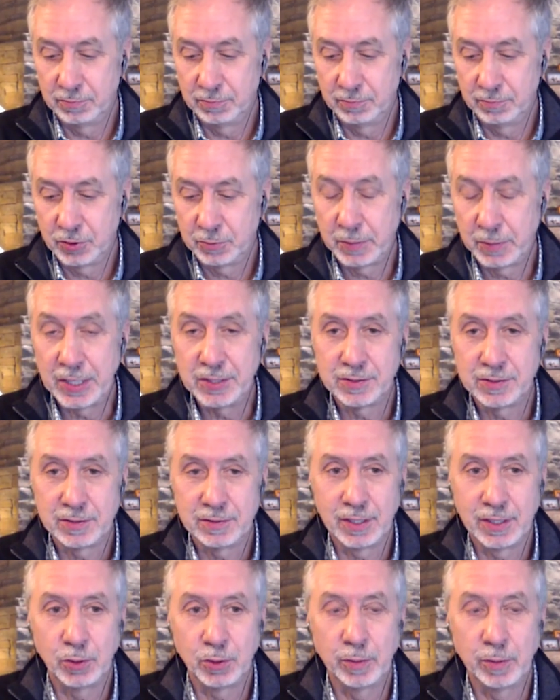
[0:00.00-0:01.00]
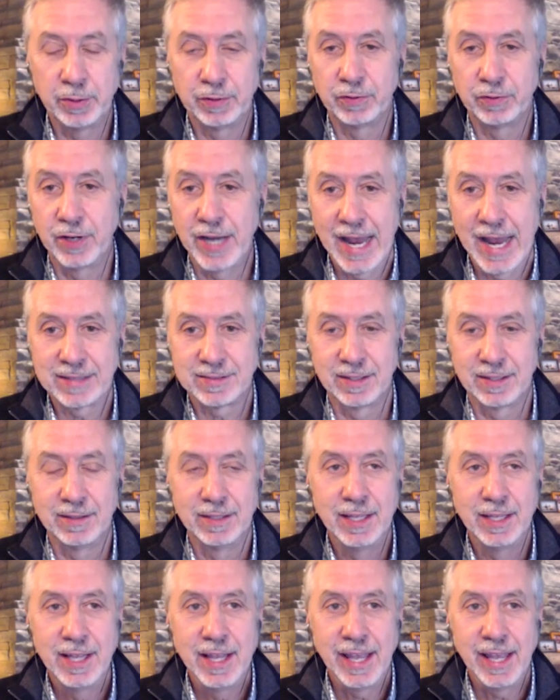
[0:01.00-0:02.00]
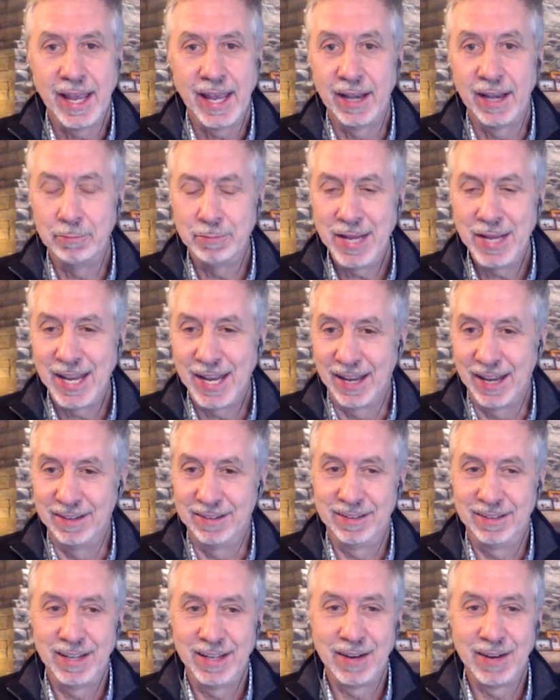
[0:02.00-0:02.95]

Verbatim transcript: space equipment for NASA. And man,